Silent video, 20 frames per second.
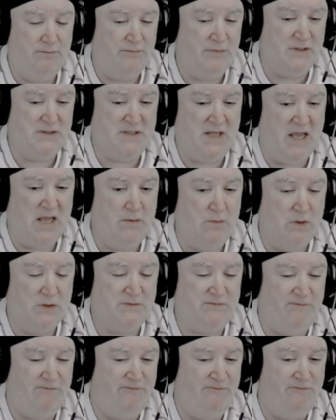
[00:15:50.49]
This game was
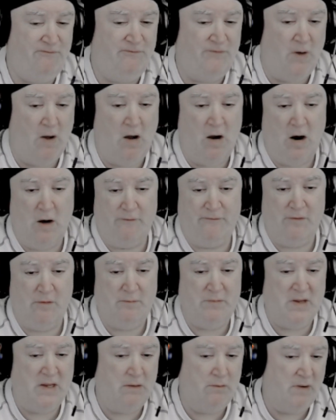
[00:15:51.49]
far from
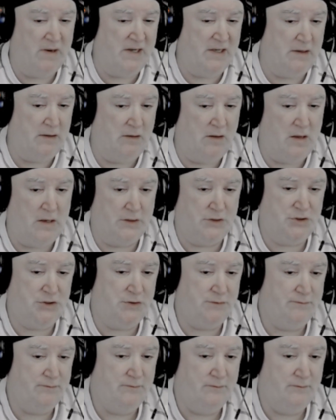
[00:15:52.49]
being ready to launch.